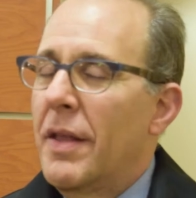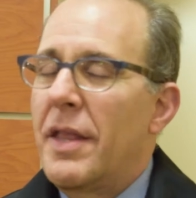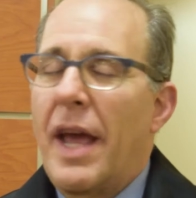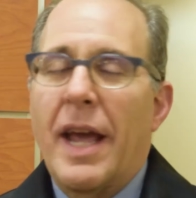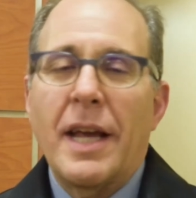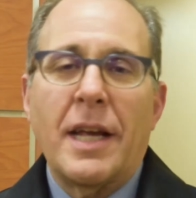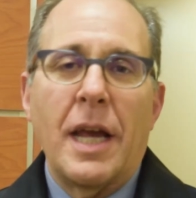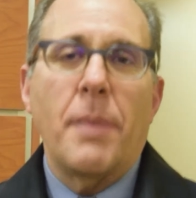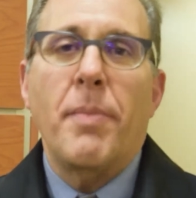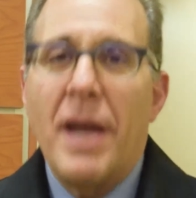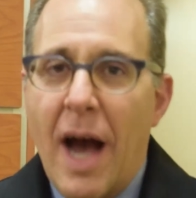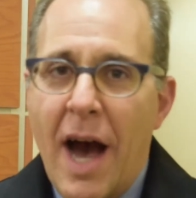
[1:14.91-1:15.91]
They
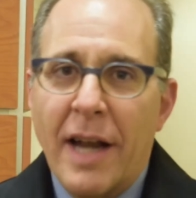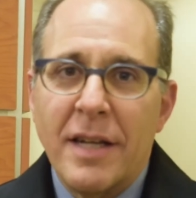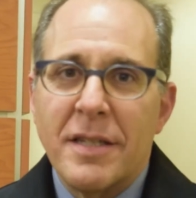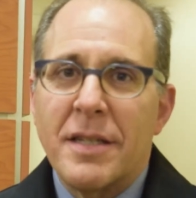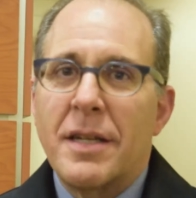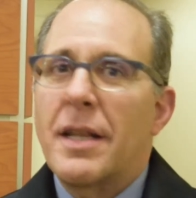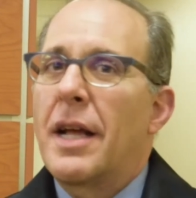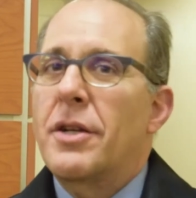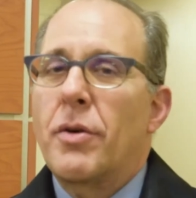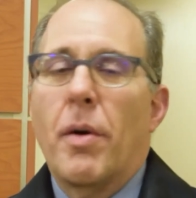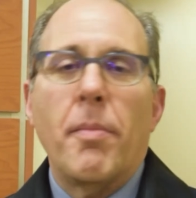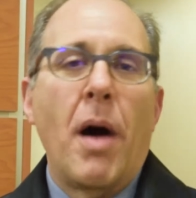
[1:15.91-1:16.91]
keep me honest. They
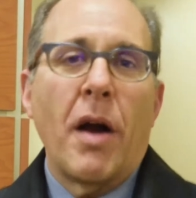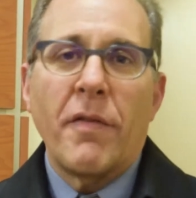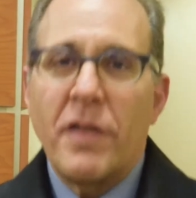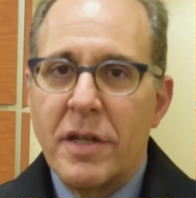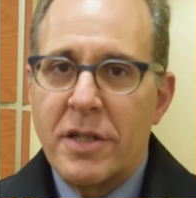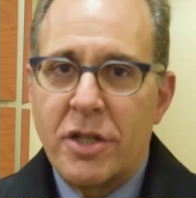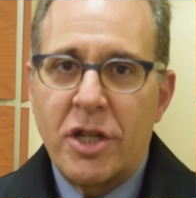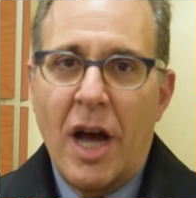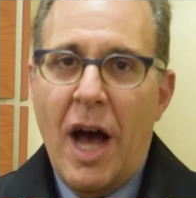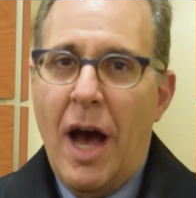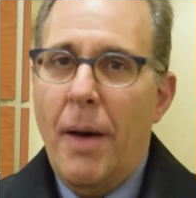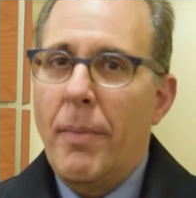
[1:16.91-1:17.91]
do a marvelous
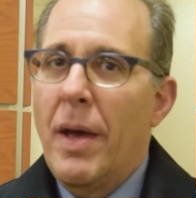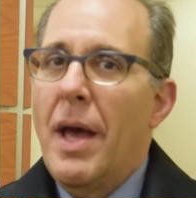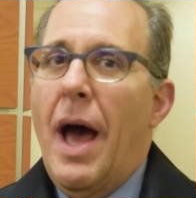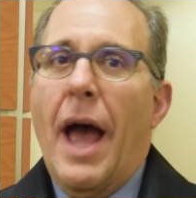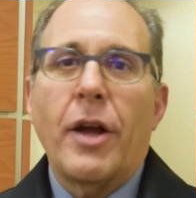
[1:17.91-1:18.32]
job.